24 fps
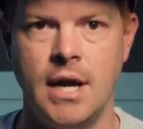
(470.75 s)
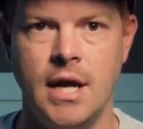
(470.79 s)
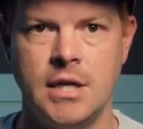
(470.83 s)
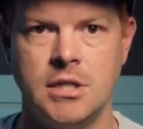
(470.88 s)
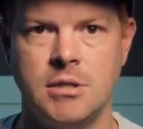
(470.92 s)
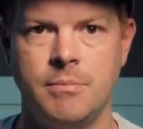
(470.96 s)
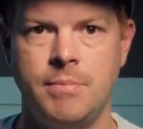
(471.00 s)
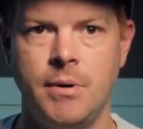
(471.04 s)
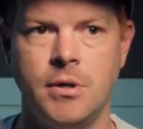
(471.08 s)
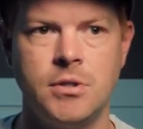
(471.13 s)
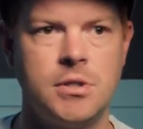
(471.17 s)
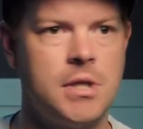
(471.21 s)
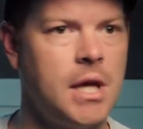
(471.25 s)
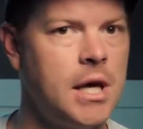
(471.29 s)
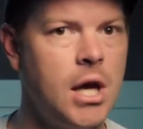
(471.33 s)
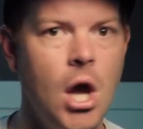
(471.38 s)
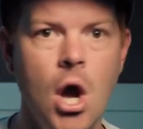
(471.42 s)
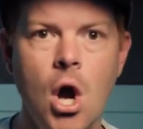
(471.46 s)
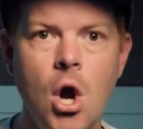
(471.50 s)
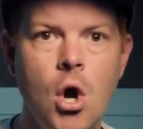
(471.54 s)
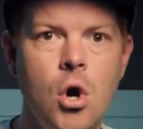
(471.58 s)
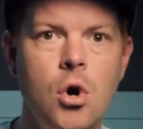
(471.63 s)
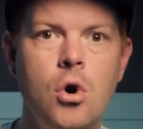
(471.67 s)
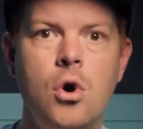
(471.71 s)
As opposed to like,
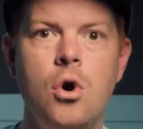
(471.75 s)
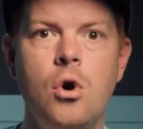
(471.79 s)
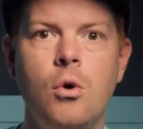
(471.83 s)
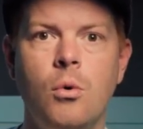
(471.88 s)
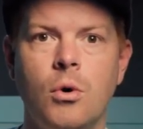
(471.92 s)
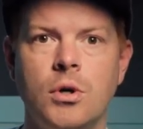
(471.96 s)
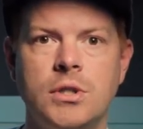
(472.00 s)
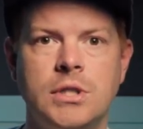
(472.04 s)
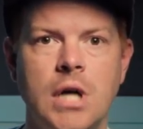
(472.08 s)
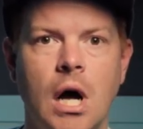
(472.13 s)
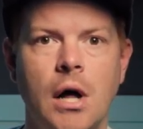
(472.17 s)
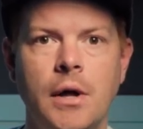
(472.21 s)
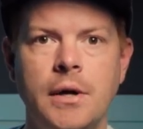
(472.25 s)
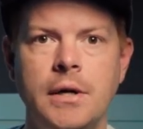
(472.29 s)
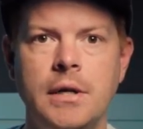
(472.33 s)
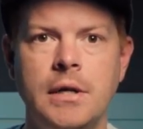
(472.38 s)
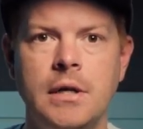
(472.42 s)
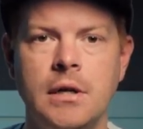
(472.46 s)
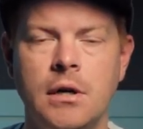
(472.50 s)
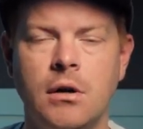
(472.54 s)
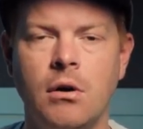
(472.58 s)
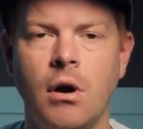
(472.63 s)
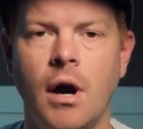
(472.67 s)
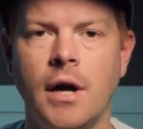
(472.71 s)
ooh, we're
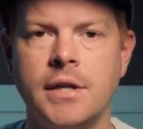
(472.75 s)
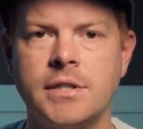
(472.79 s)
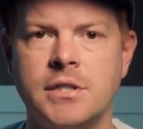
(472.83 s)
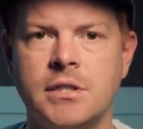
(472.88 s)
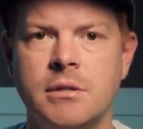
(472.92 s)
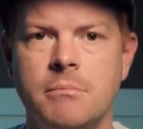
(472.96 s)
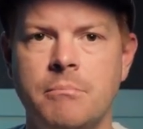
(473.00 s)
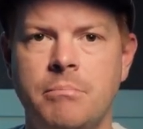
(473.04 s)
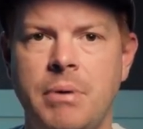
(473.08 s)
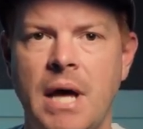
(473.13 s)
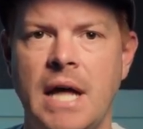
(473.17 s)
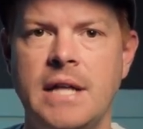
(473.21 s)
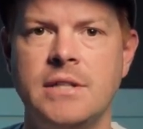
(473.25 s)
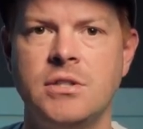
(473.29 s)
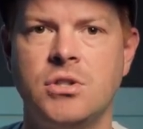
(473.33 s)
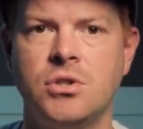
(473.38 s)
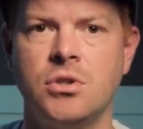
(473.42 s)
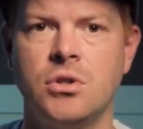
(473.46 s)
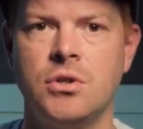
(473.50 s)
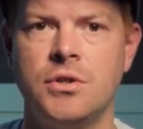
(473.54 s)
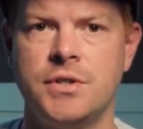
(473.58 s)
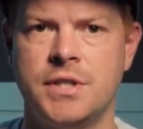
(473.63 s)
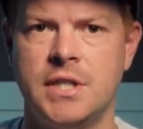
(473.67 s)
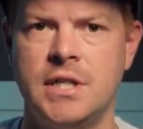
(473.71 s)
dollying across some
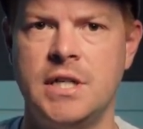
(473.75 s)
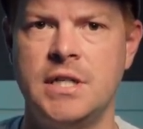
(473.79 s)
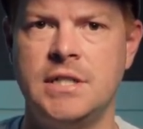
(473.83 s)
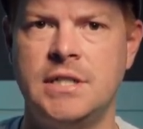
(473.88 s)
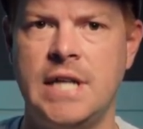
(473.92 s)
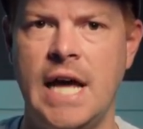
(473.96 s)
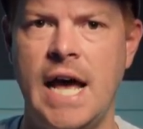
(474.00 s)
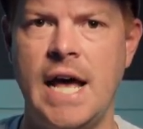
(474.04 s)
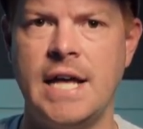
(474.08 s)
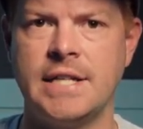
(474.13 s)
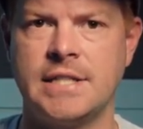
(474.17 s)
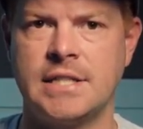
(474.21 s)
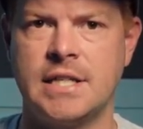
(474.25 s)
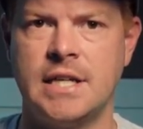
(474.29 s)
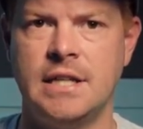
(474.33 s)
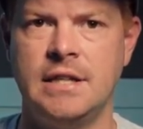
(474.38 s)
pencils and a desk,